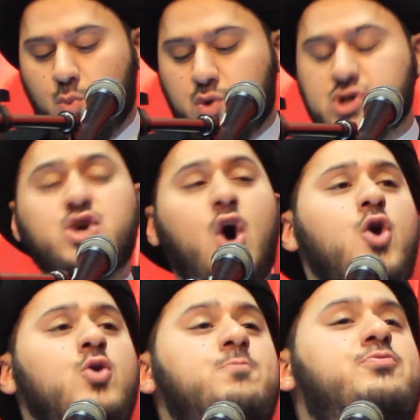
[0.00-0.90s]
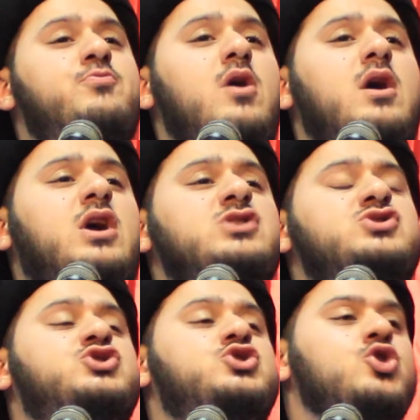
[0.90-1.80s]
We're so
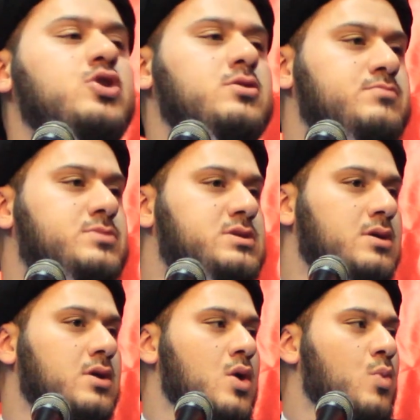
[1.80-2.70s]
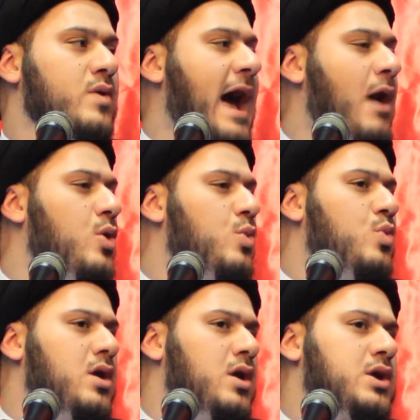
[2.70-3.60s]
consumed with our
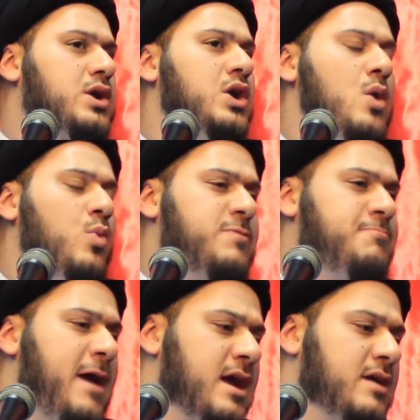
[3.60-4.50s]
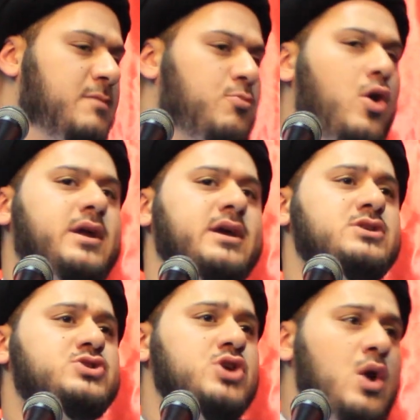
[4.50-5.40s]
work, with paying the
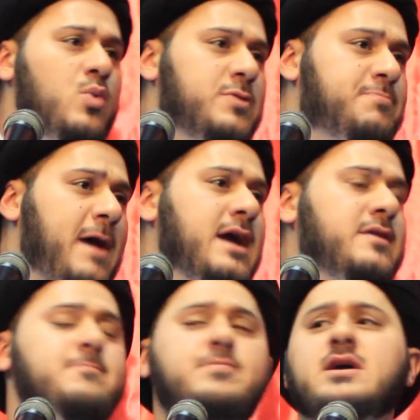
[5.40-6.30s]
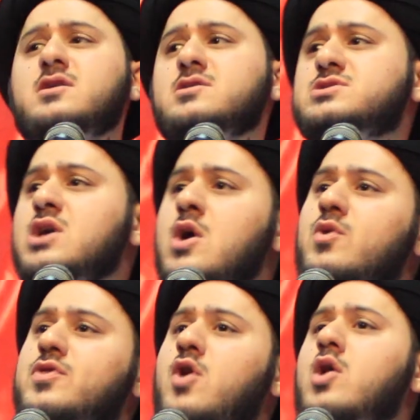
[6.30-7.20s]
mortgage, with paying the bills,
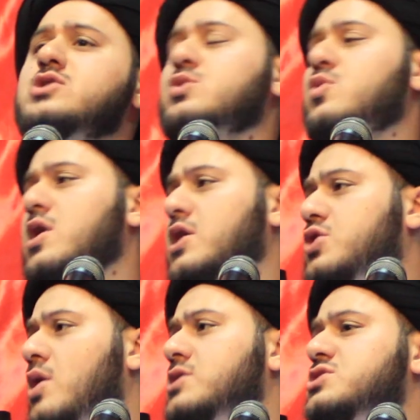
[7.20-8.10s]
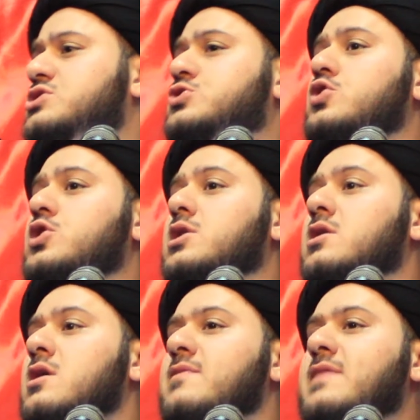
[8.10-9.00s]
with going to work, going to
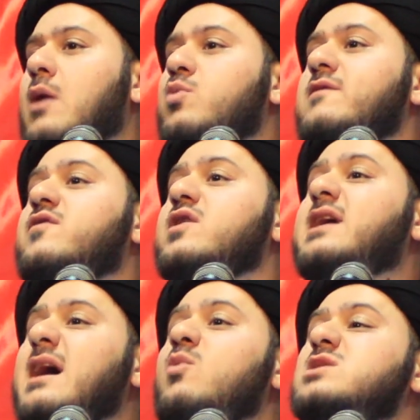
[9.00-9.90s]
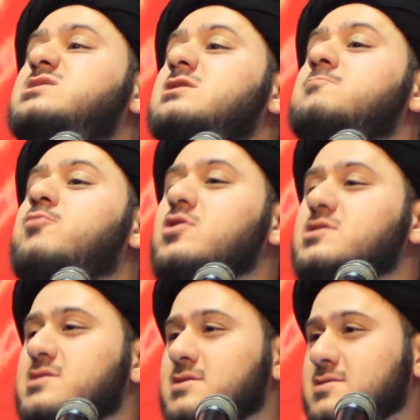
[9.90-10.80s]
school, that we forget what's
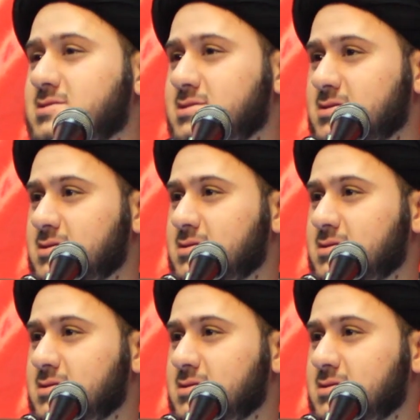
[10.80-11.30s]
important.